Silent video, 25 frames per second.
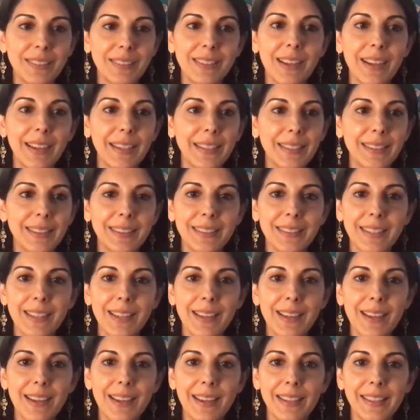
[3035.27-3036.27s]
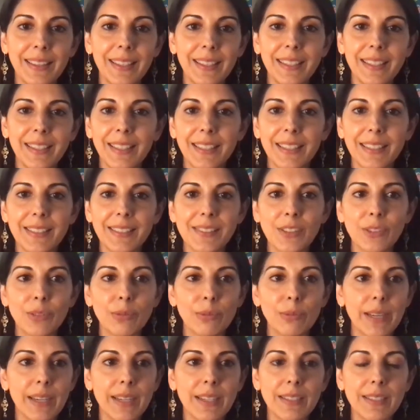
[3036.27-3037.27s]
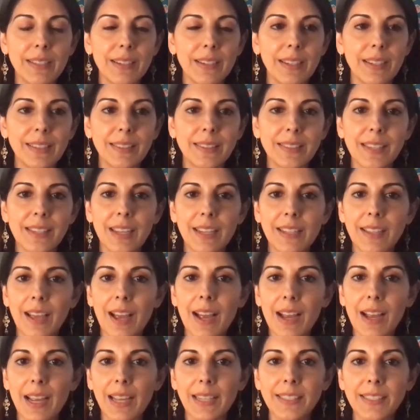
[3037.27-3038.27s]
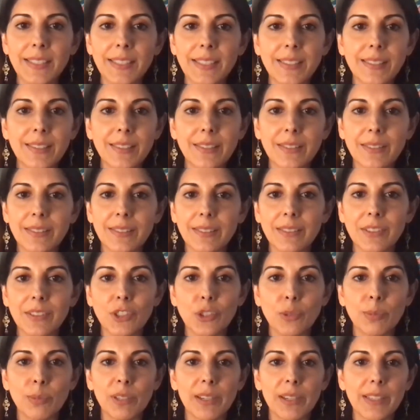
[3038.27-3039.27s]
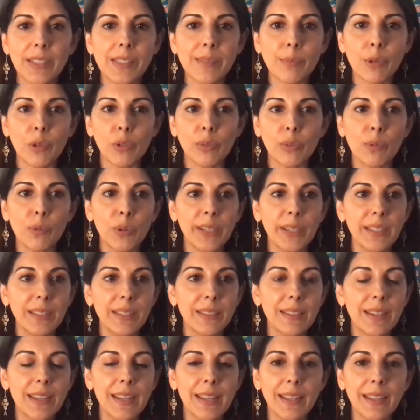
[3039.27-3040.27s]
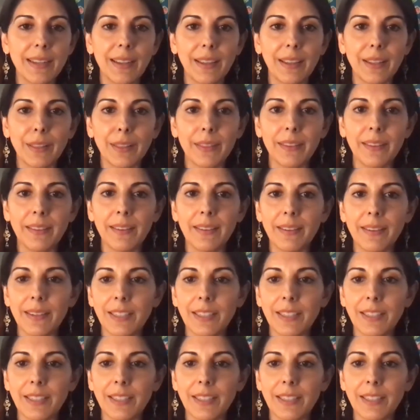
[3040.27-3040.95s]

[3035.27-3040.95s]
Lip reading: I think ghee is great. It's got a super high smoke point, and I think